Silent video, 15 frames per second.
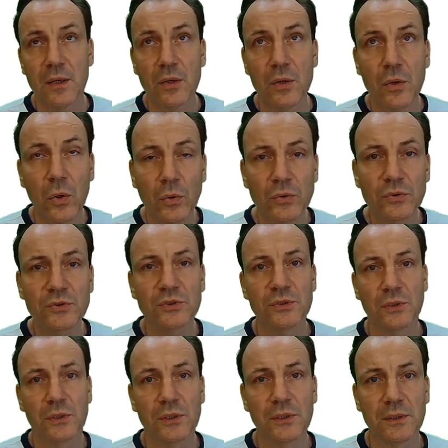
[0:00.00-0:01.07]
calls
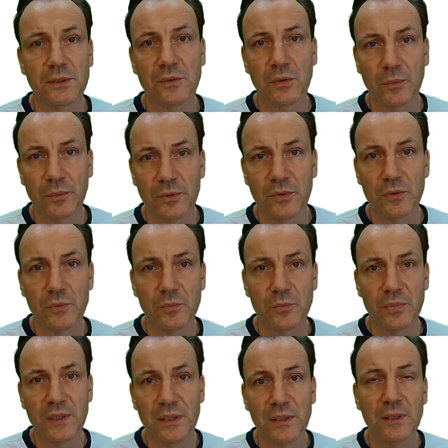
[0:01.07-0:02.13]
your
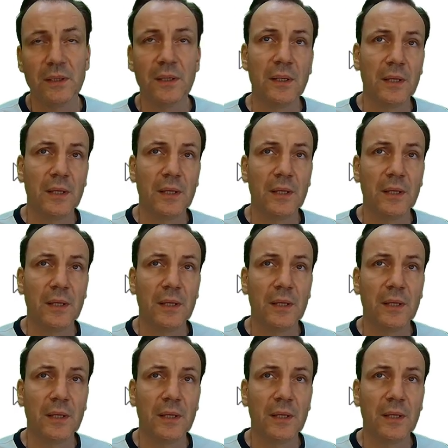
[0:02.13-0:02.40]
WP